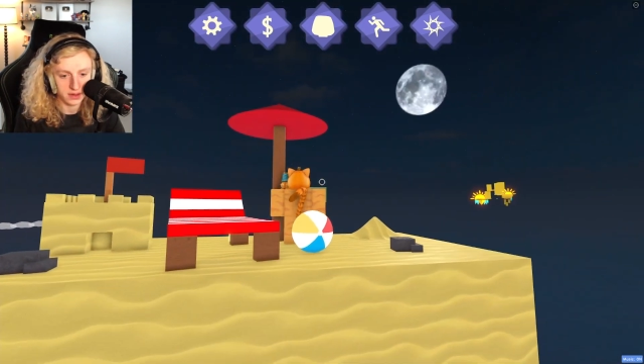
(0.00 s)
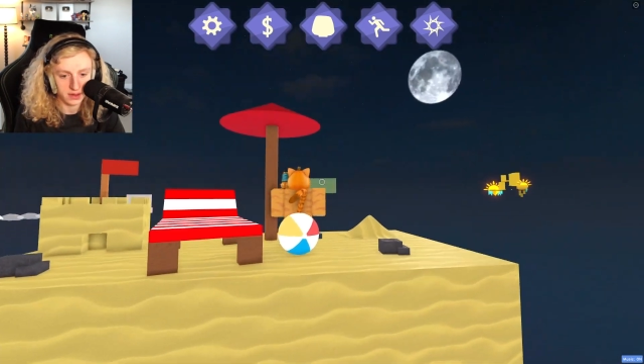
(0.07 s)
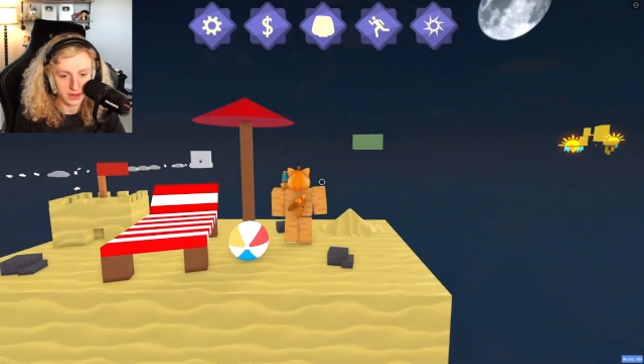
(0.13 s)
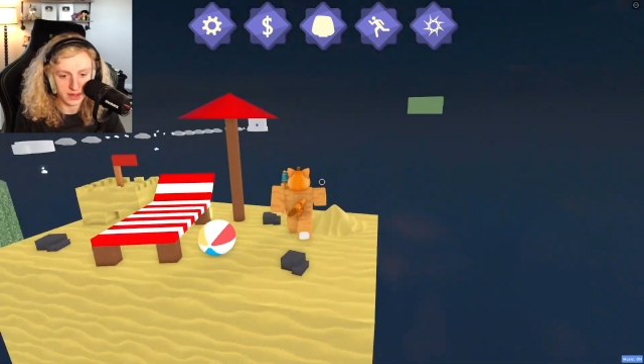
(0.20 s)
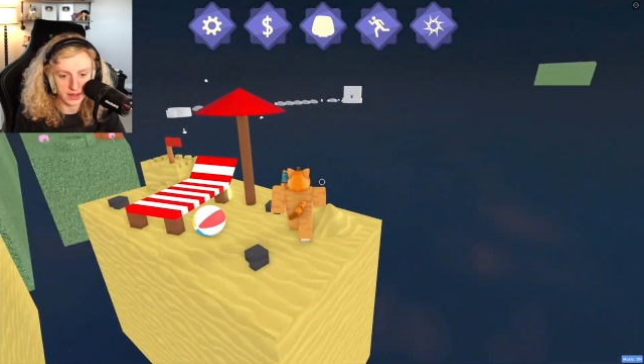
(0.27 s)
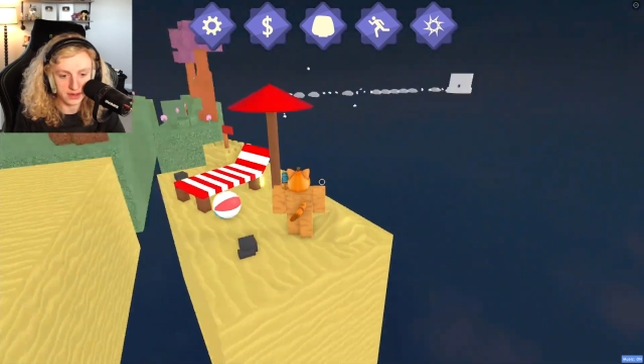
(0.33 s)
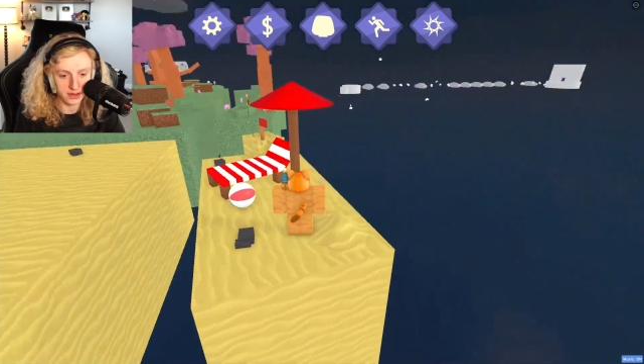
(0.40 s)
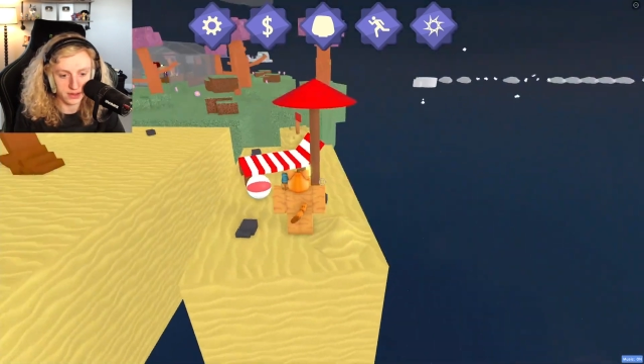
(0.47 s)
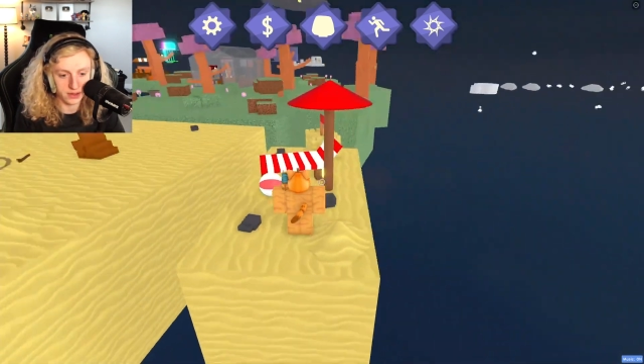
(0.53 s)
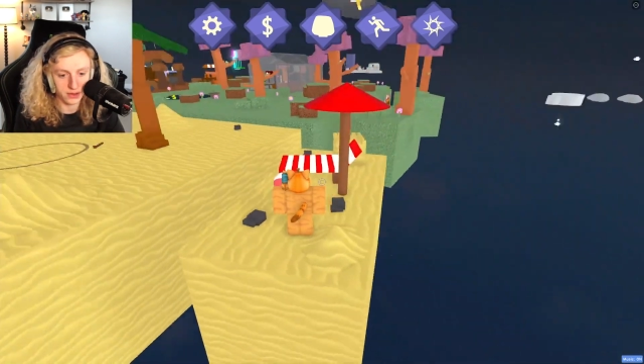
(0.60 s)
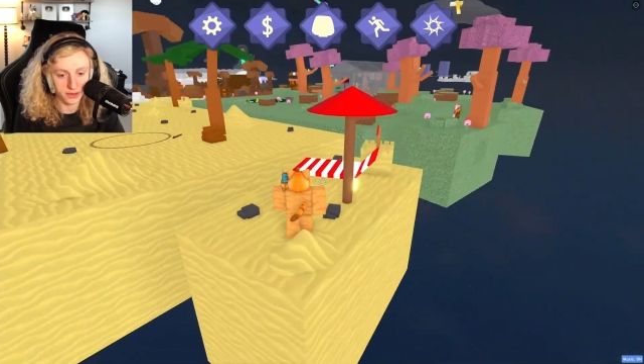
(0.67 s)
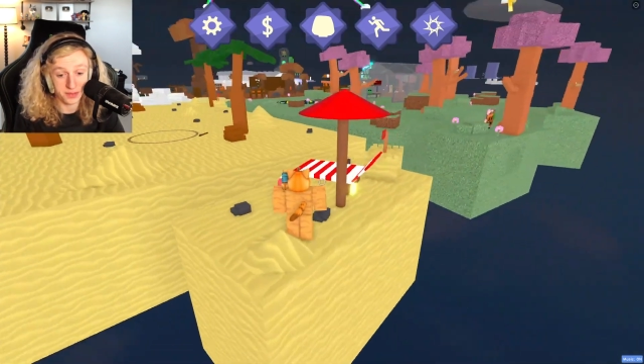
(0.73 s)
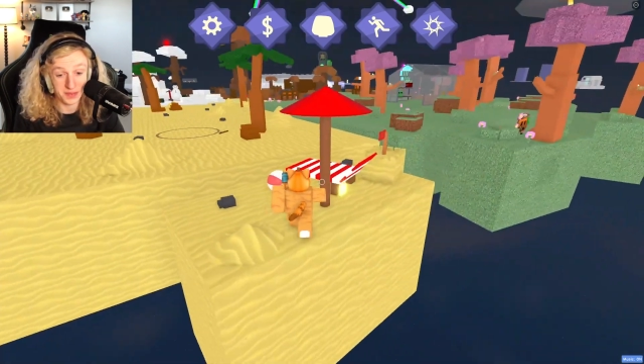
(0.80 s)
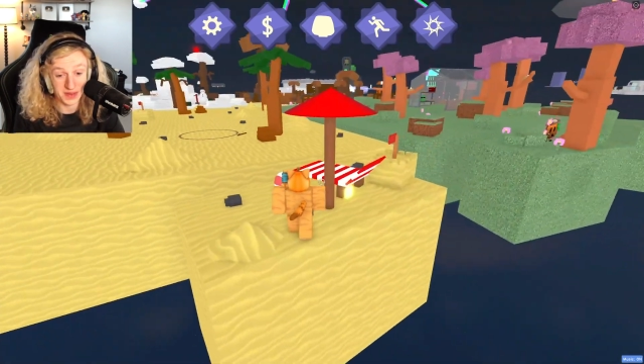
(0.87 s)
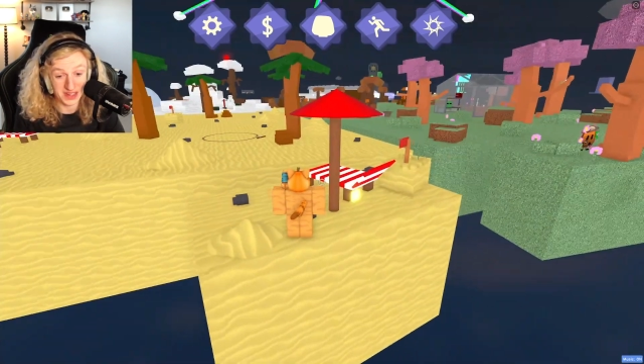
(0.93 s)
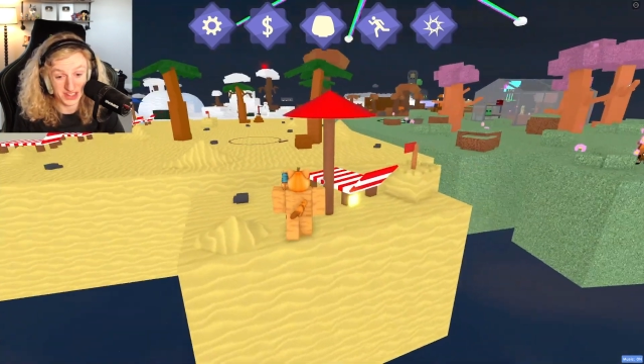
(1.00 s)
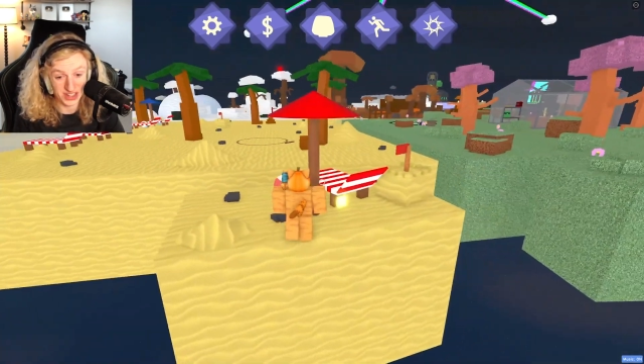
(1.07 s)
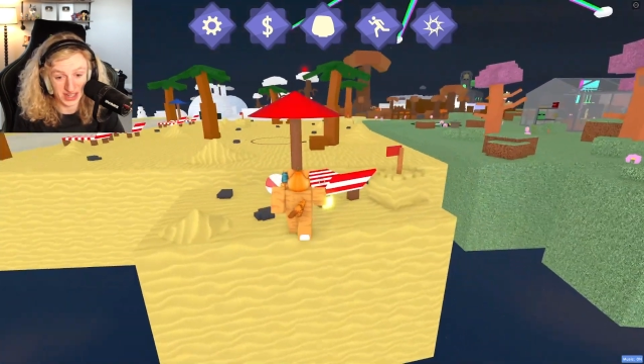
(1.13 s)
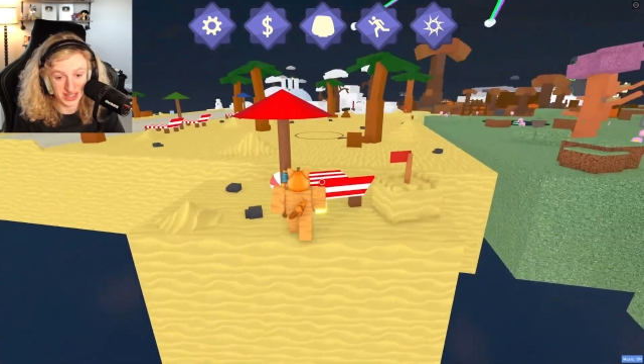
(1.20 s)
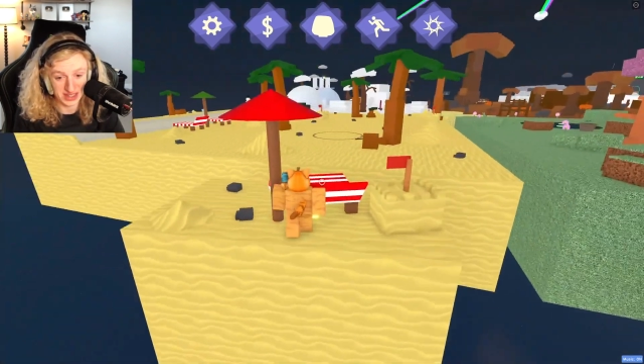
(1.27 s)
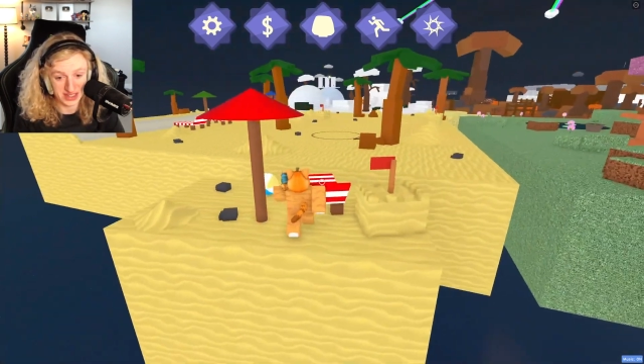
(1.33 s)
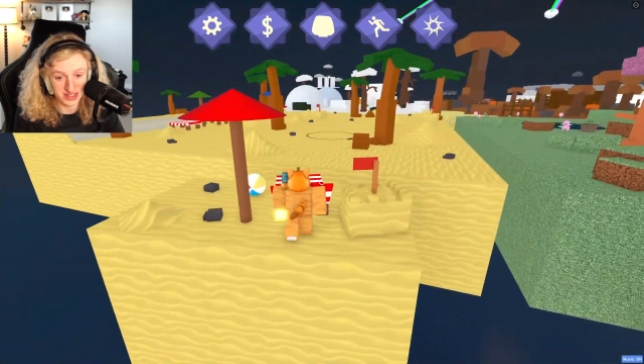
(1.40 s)
Like, I don't know if me
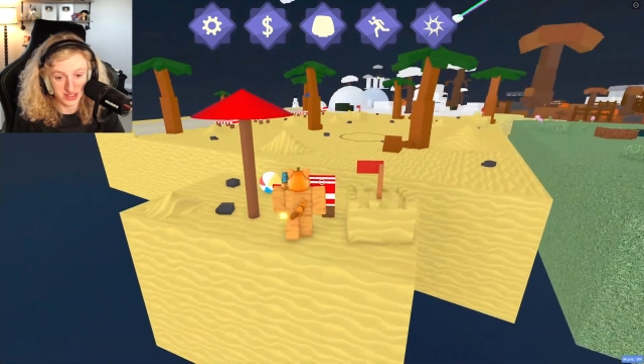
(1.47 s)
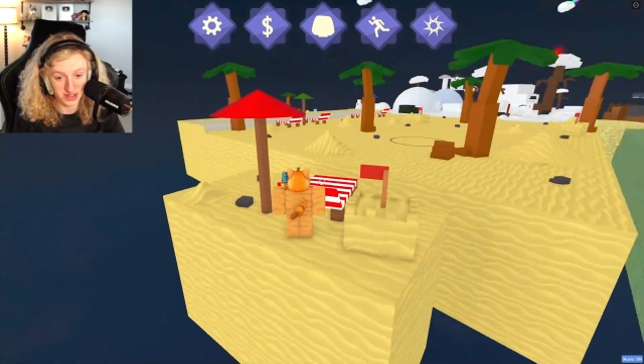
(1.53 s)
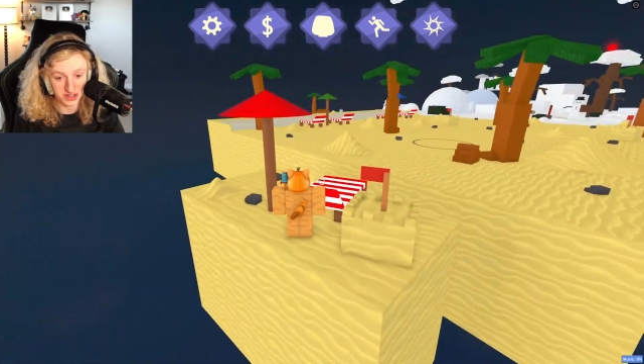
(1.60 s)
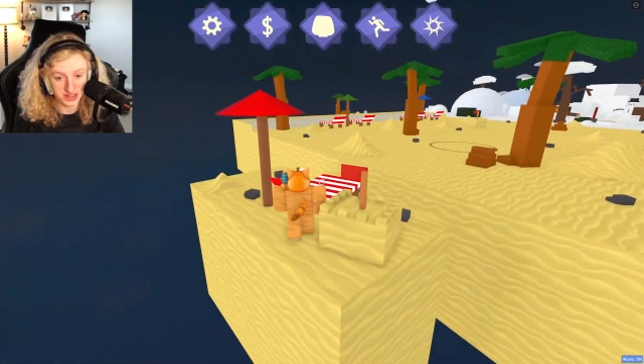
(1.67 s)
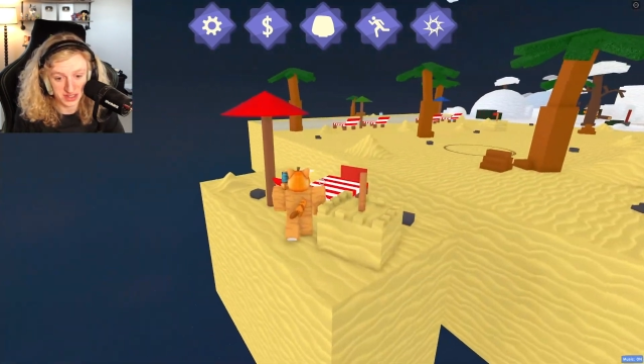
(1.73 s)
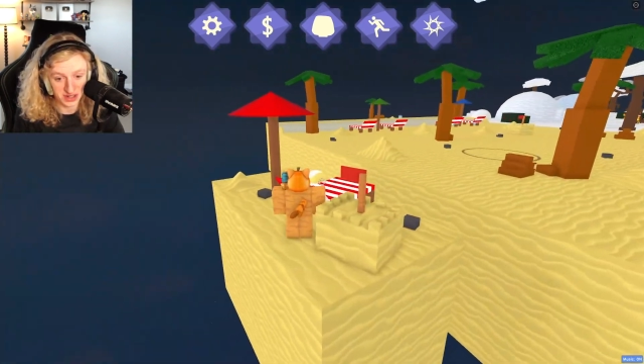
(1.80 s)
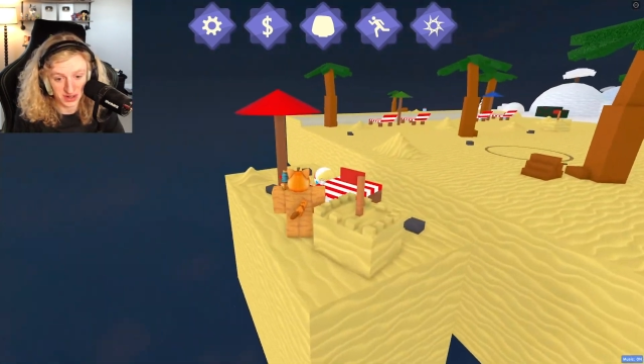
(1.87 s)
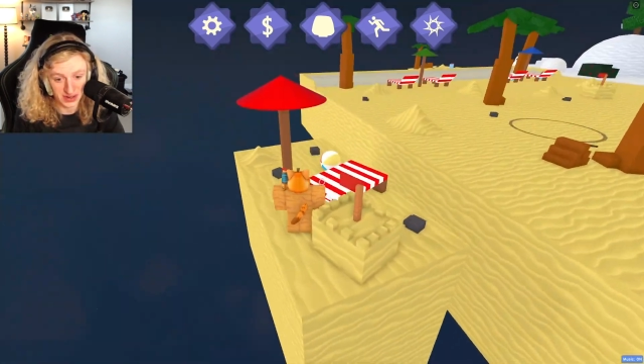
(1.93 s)
checking these nooks and